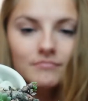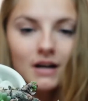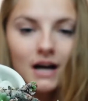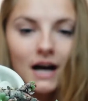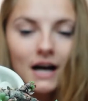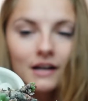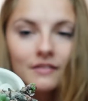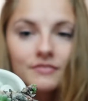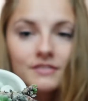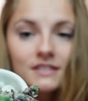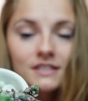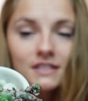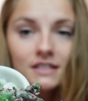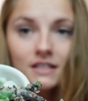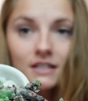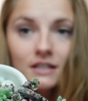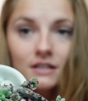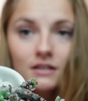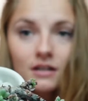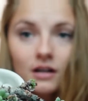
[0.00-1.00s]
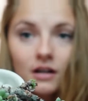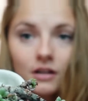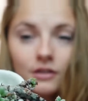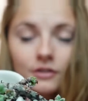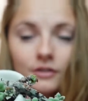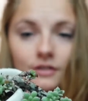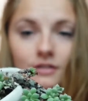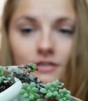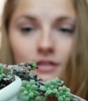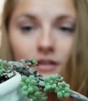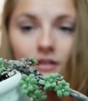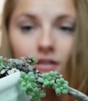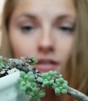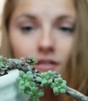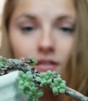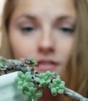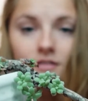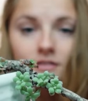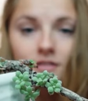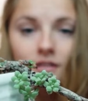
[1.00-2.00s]
I've seen other
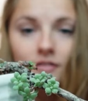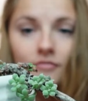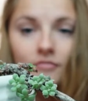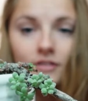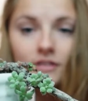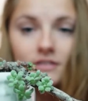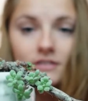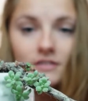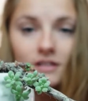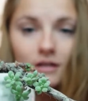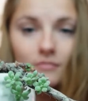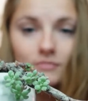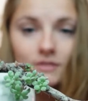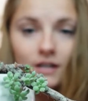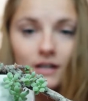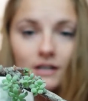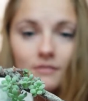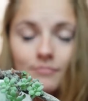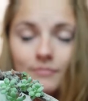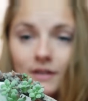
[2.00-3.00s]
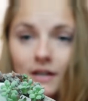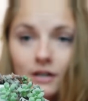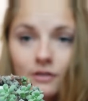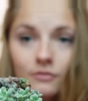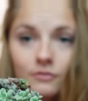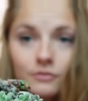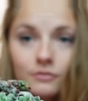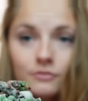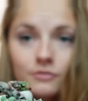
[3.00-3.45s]
succulents of this same type that grew